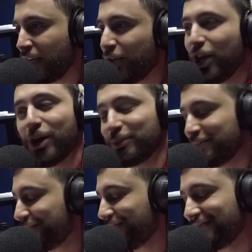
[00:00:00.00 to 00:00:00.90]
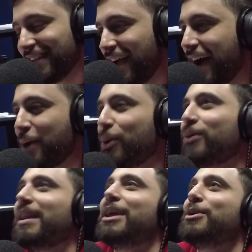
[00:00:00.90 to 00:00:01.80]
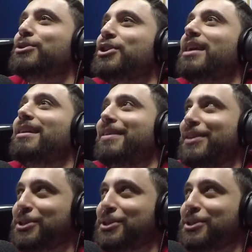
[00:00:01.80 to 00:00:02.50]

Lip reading: No. I won't let you cheat on this